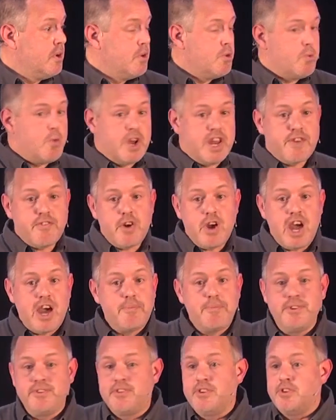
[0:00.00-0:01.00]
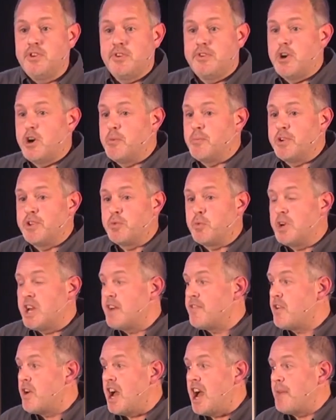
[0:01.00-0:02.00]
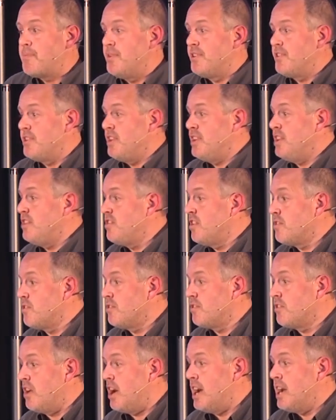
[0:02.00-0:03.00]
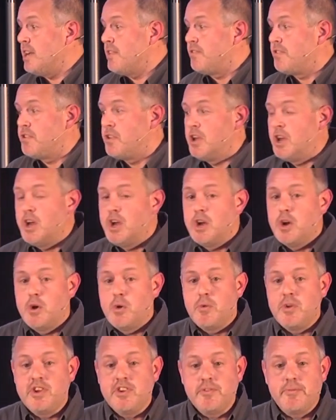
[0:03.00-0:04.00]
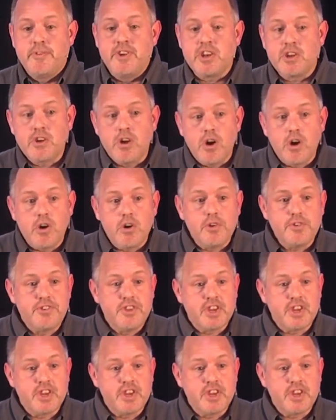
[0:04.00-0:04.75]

Whatever happens in Natomas, whatever happens in each other's lives, we have been called